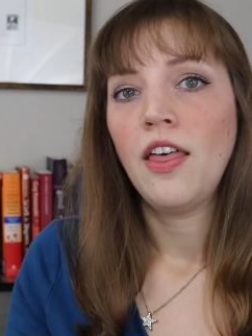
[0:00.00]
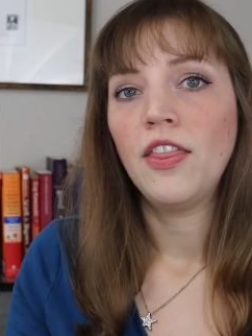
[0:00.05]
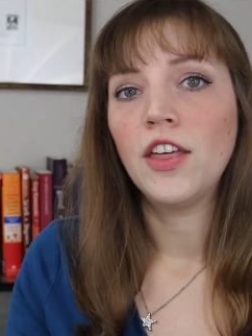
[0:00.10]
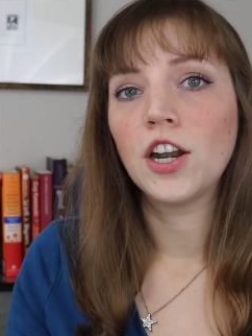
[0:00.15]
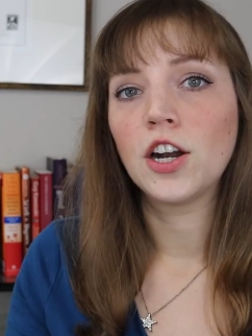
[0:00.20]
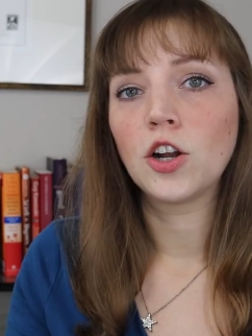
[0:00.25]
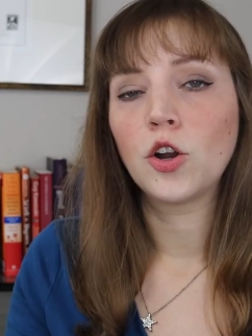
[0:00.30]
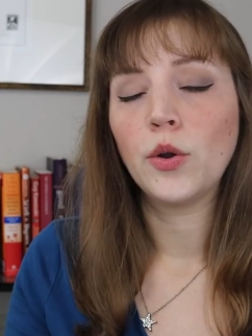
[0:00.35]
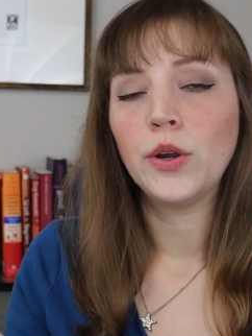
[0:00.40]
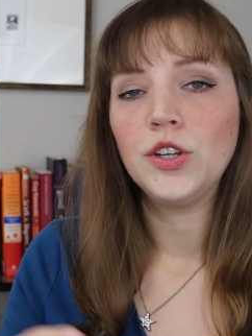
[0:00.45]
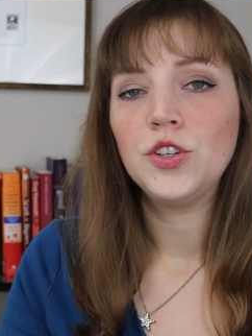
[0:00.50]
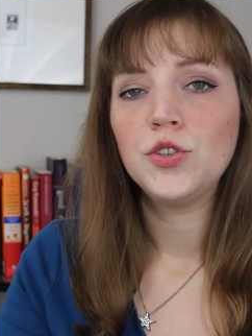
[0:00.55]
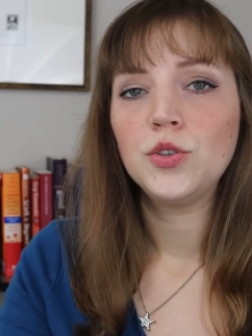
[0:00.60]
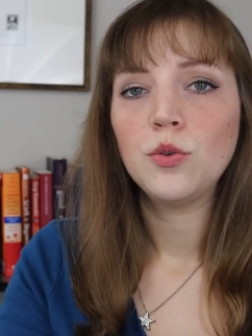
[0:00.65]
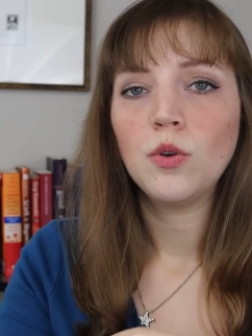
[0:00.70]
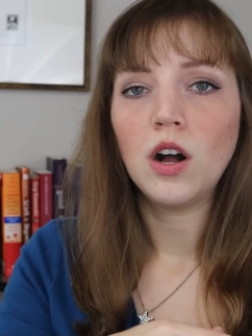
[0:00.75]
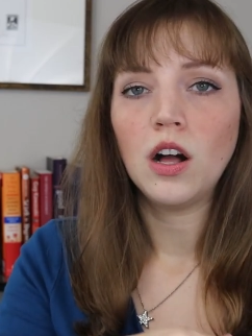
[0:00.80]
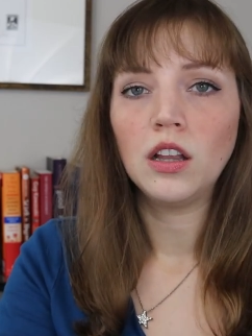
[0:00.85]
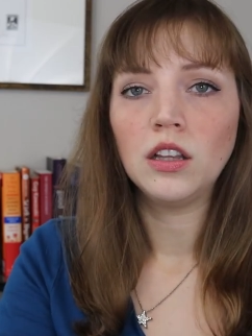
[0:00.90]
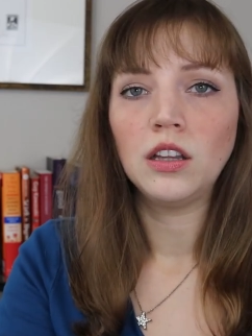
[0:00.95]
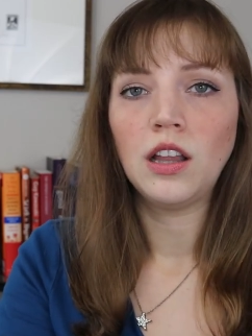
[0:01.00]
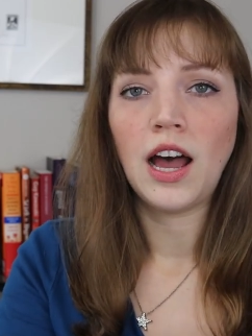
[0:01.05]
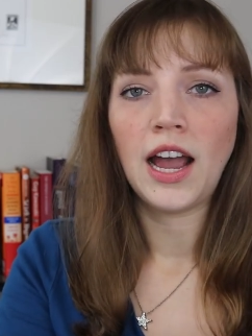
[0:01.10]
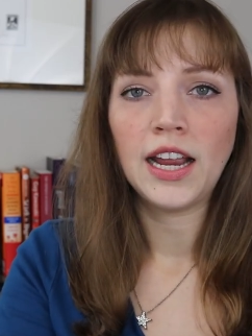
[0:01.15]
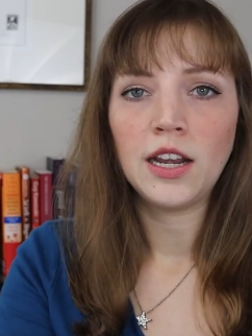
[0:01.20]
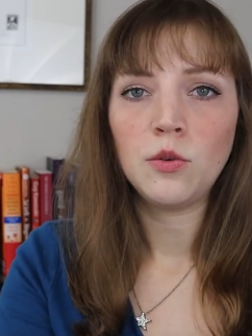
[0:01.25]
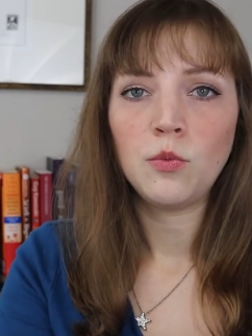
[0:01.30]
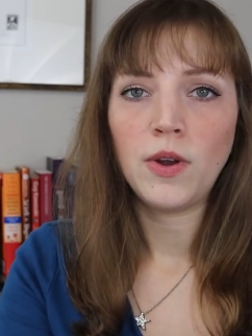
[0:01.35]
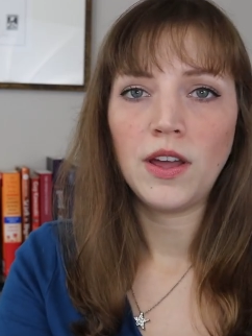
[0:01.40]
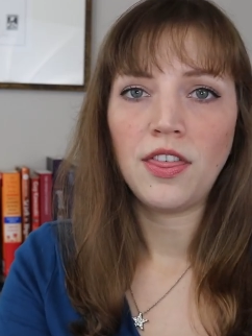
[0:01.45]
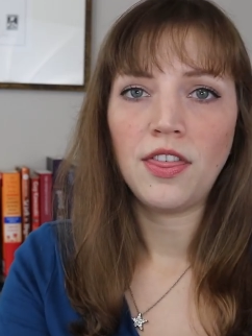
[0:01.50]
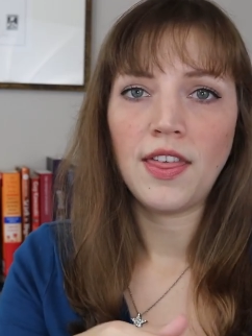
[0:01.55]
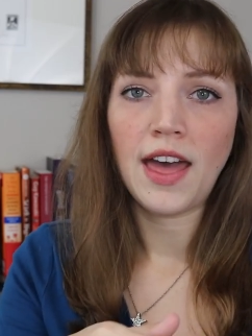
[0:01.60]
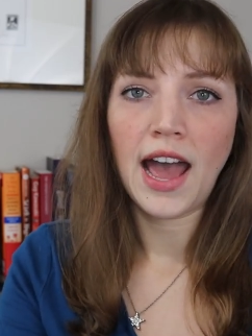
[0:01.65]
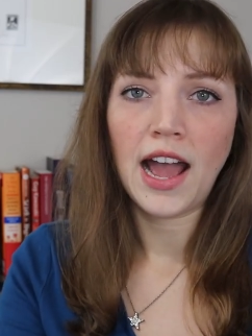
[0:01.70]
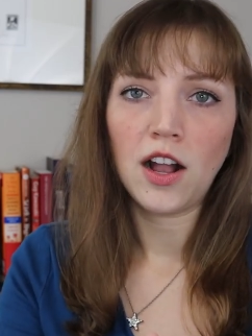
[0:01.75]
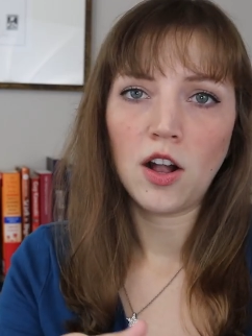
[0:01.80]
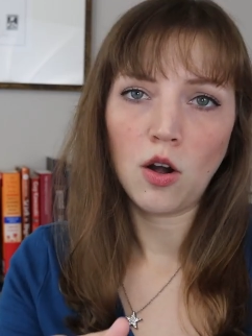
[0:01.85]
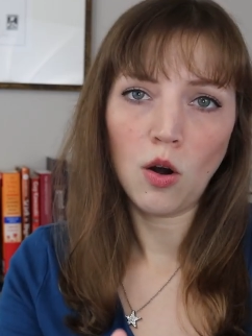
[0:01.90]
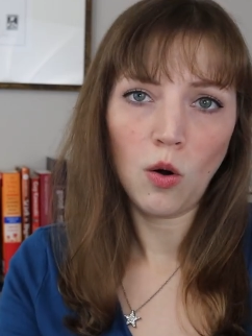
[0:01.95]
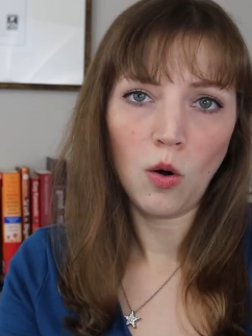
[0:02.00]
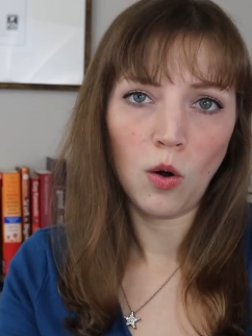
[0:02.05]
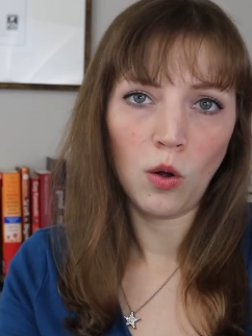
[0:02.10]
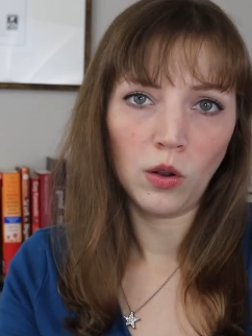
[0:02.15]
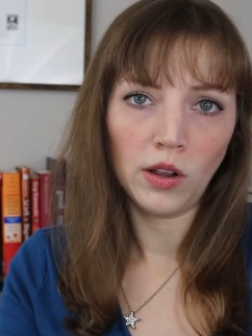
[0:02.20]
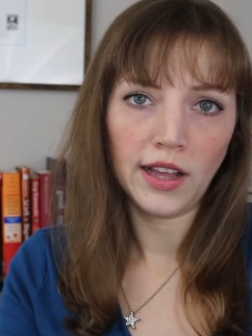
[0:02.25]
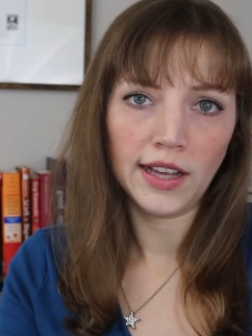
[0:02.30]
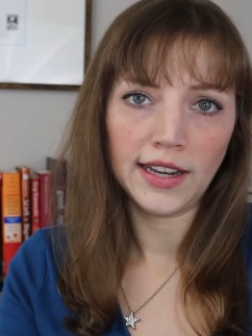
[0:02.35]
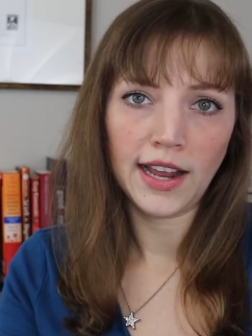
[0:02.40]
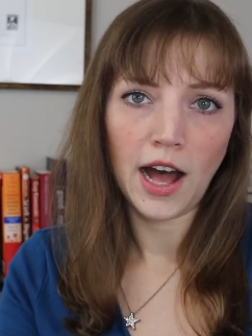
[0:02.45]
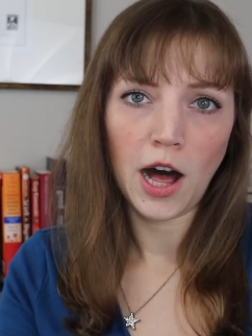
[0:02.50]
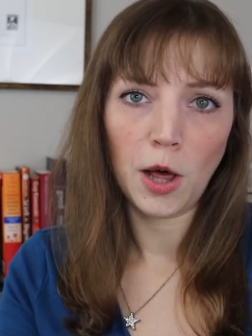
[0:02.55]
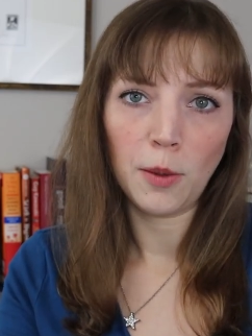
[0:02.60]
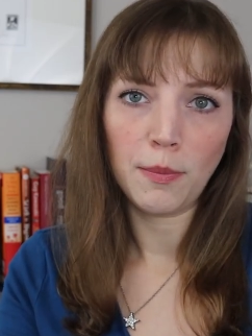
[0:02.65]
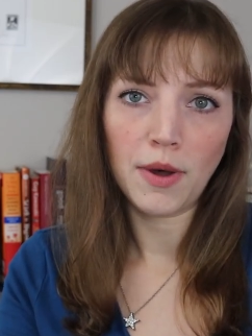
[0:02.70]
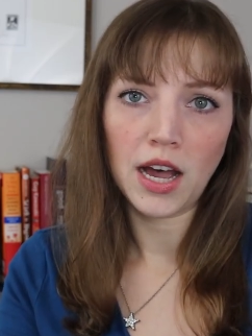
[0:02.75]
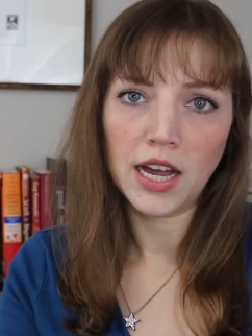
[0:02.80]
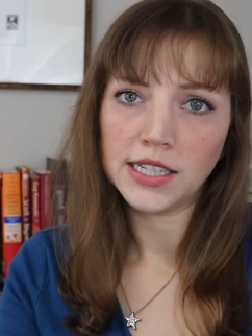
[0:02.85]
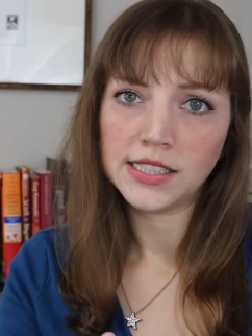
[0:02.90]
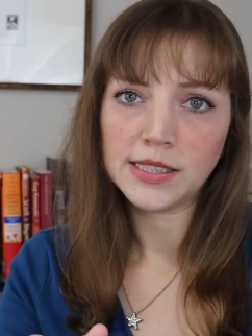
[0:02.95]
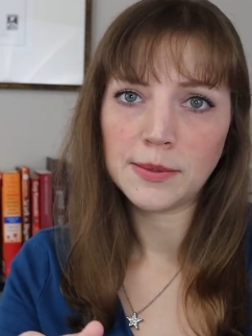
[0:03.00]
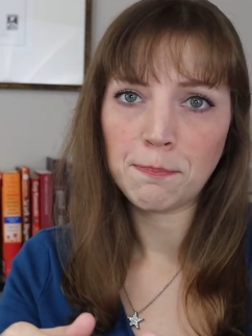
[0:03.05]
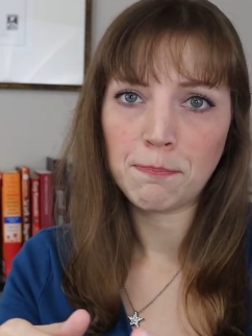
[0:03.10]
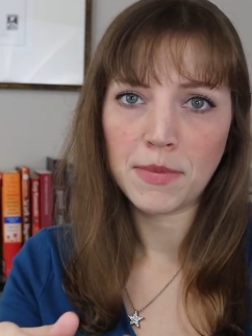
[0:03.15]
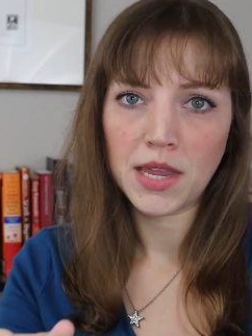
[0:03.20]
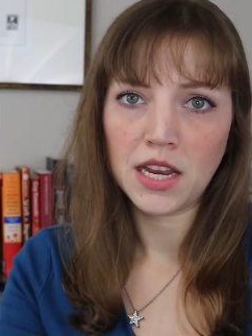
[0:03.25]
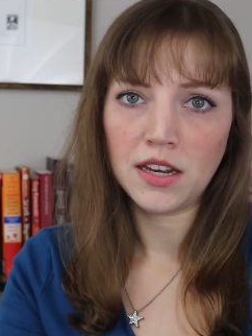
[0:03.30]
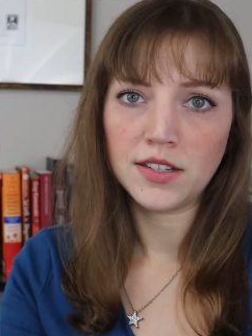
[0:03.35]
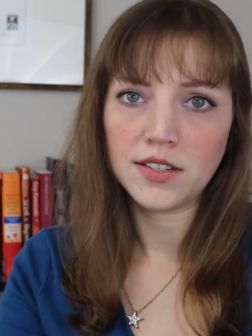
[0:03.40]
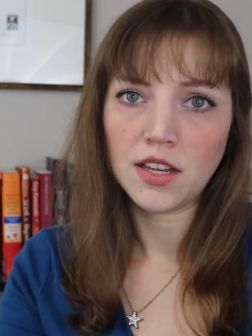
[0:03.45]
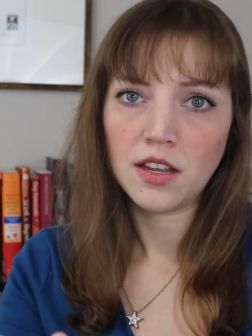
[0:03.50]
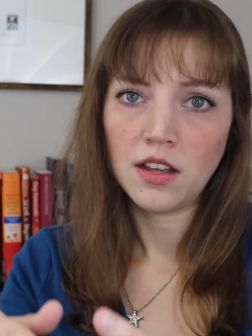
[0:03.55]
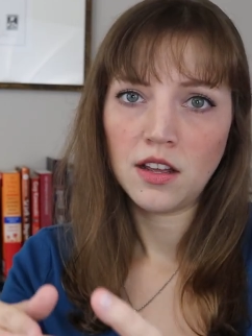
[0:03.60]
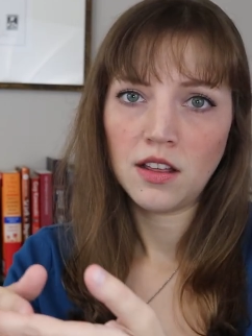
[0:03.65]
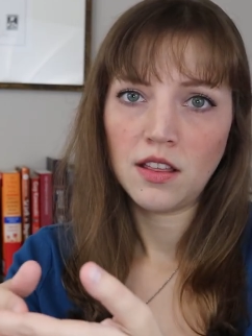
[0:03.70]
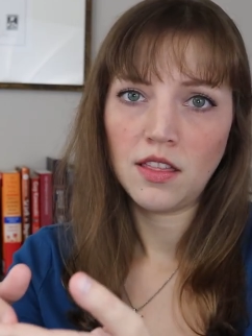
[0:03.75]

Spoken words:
that are going to align with that goal and help us meet